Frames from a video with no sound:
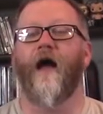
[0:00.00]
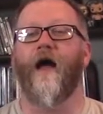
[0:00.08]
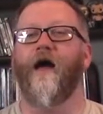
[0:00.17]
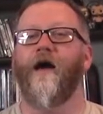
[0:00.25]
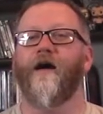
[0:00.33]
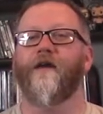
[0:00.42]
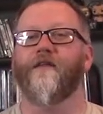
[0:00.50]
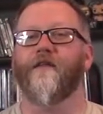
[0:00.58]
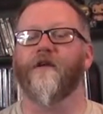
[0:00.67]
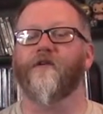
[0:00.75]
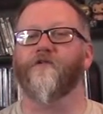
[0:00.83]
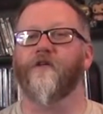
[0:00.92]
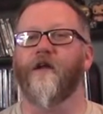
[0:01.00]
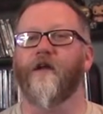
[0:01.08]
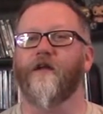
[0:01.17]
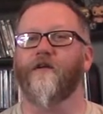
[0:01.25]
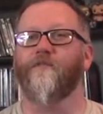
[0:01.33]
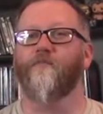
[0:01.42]
And the Electric
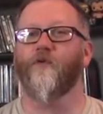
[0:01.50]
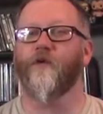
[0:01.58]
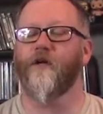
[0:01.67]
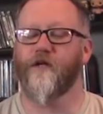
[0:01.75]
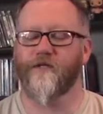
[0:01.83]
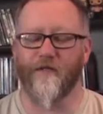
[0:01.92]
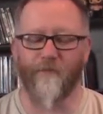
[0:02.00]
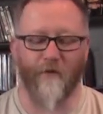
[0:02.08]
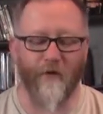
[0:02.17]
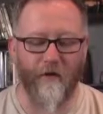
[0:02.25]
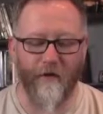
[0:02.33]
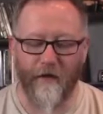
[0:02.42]
Lightning is pretty simple.